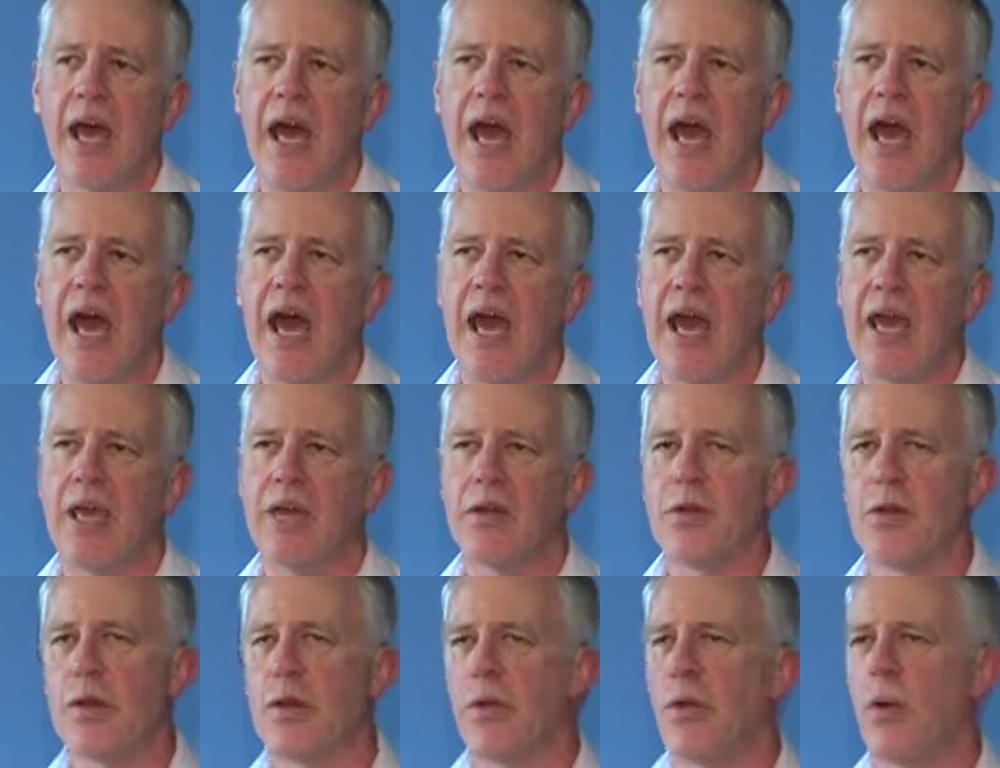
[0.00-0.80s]

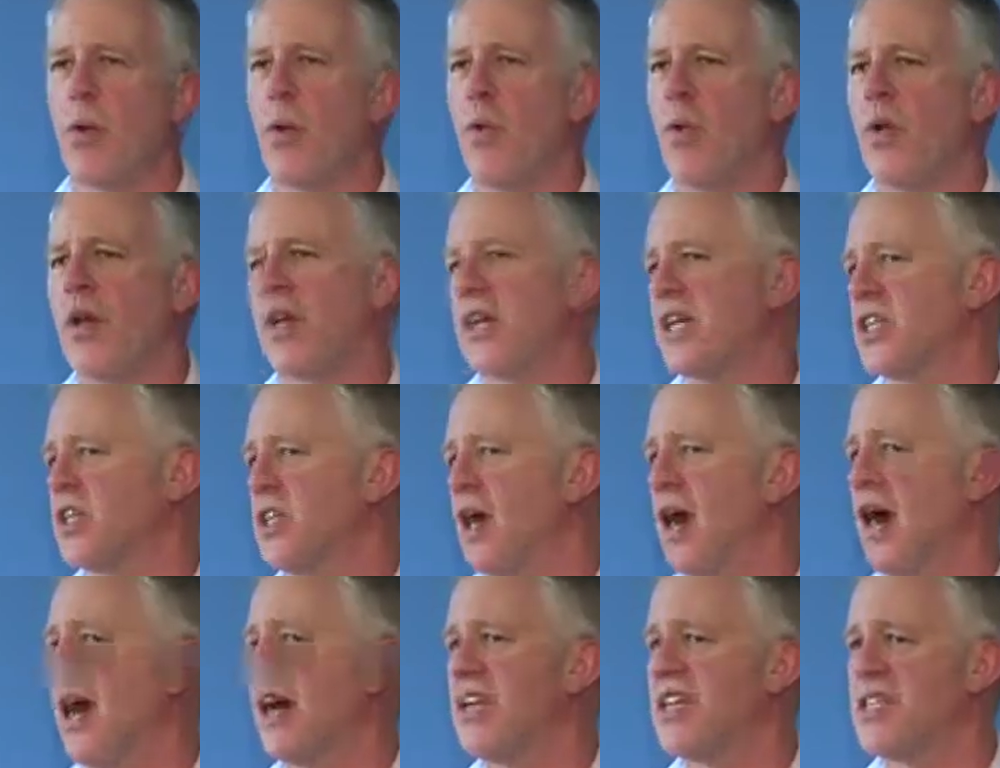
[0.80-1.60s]
And we get
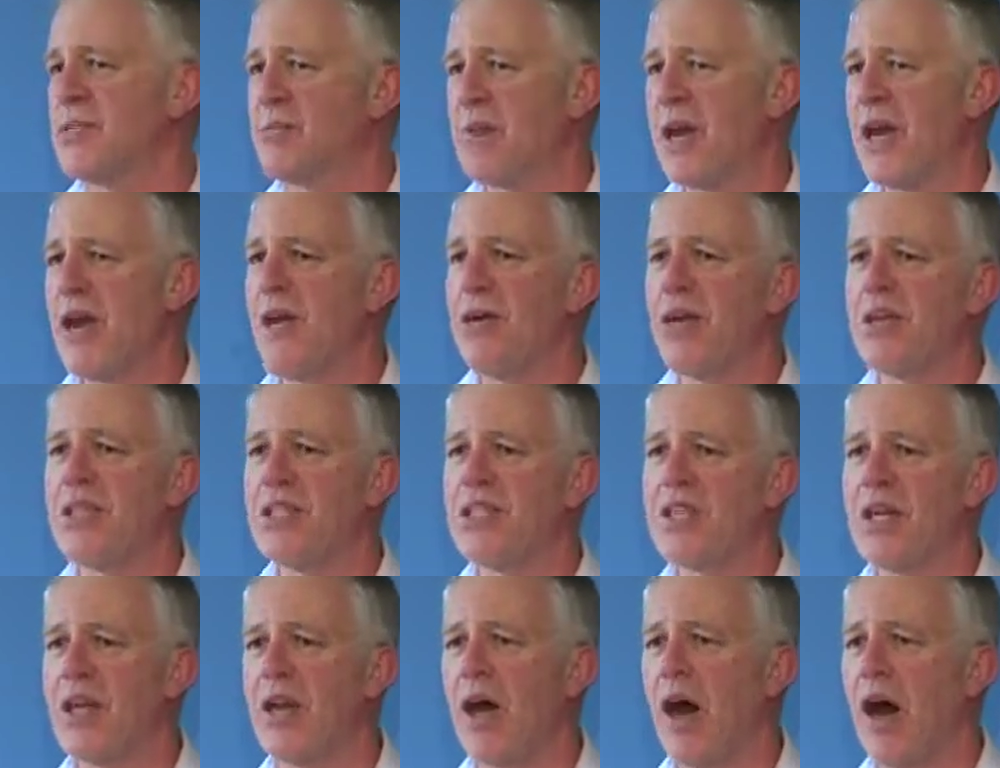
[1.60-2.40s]
tired as
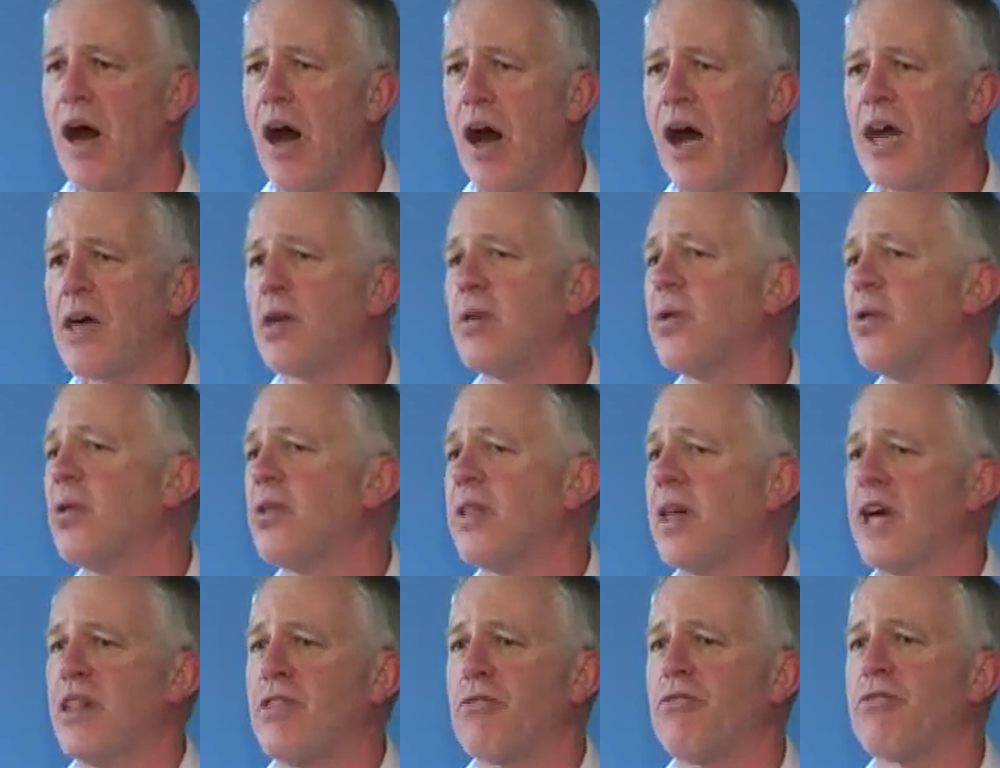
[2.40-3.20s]
parents, and I call
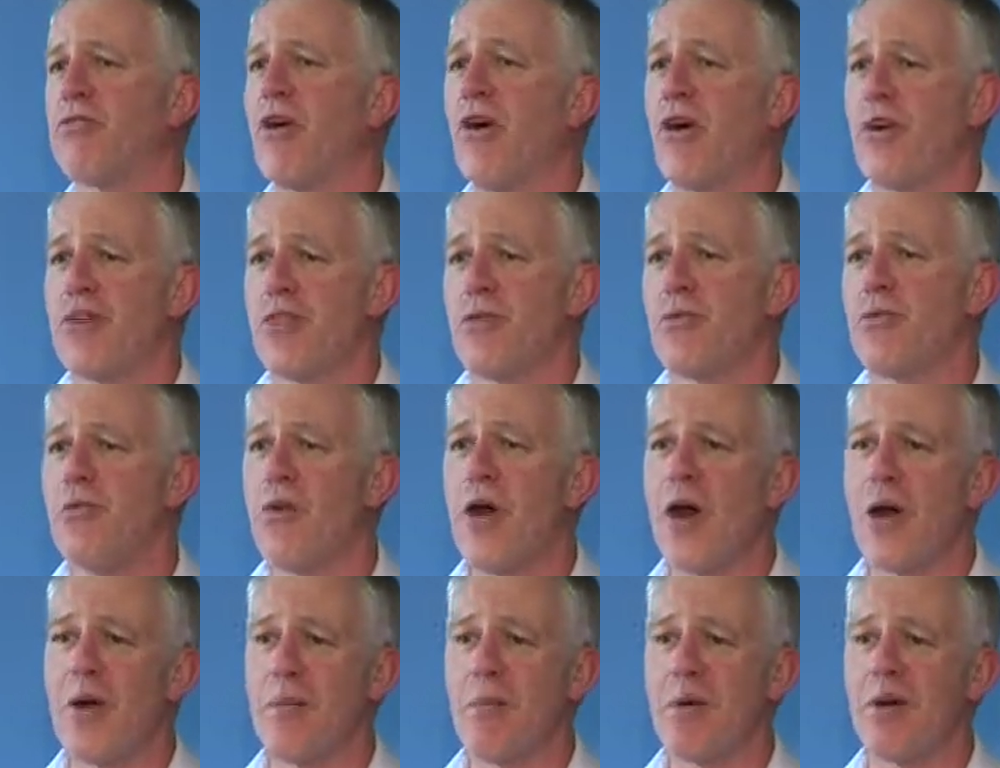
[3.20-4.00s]
that throwing the
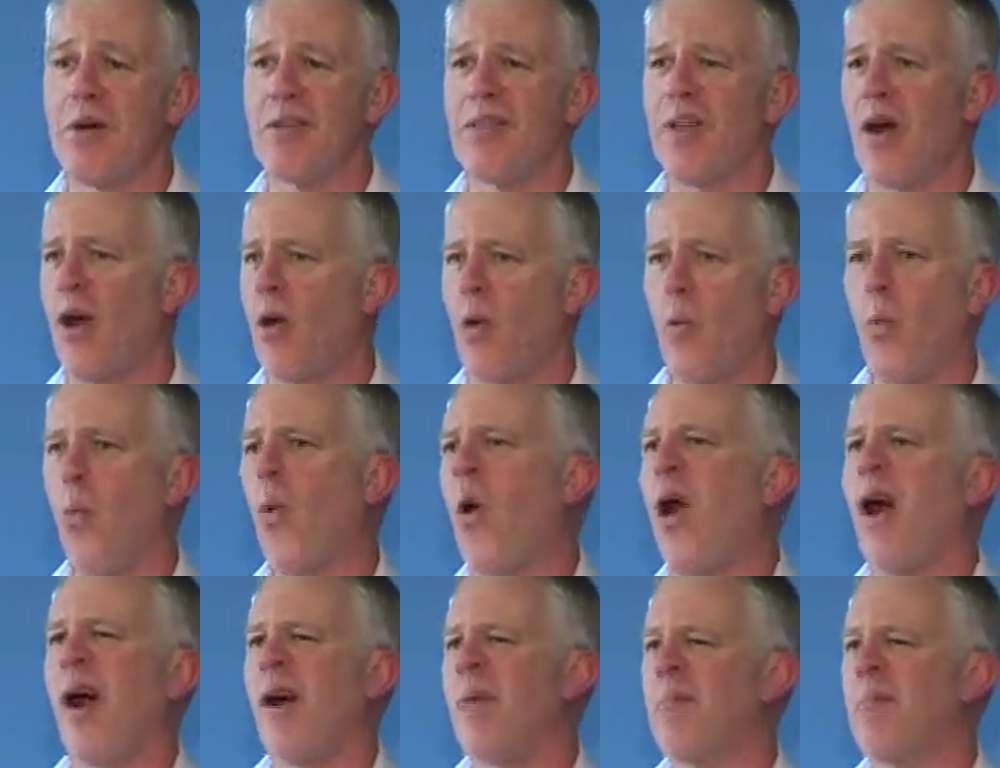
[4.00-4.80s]
rope, that why